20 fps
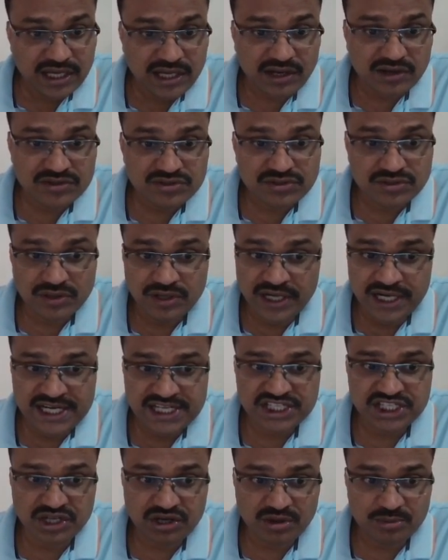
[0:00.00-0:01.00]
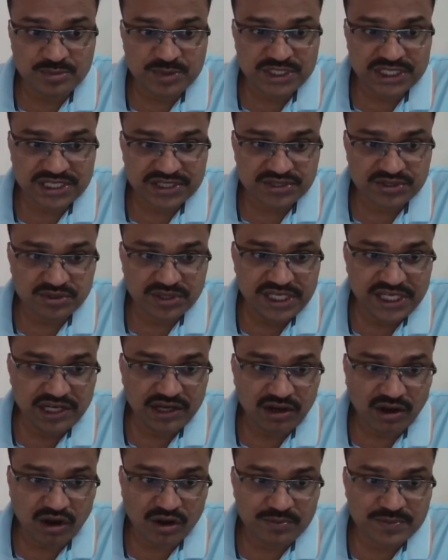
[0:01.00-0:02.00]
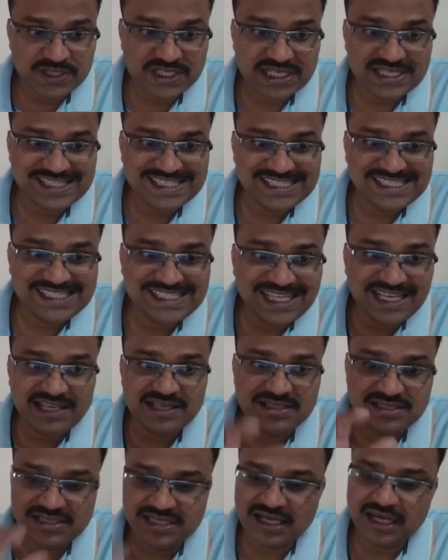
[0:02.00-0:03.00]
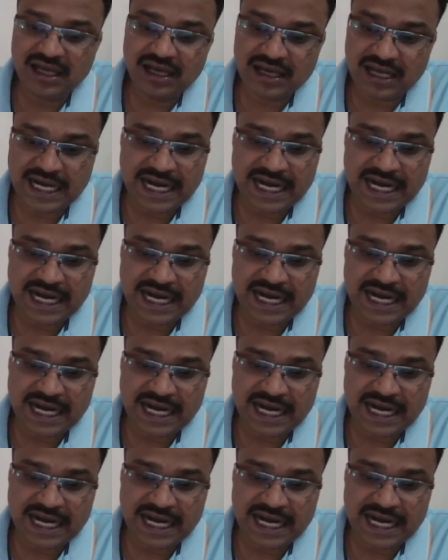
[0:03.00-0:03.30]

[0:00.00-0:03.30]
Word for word: consolidation of shares so here option c is the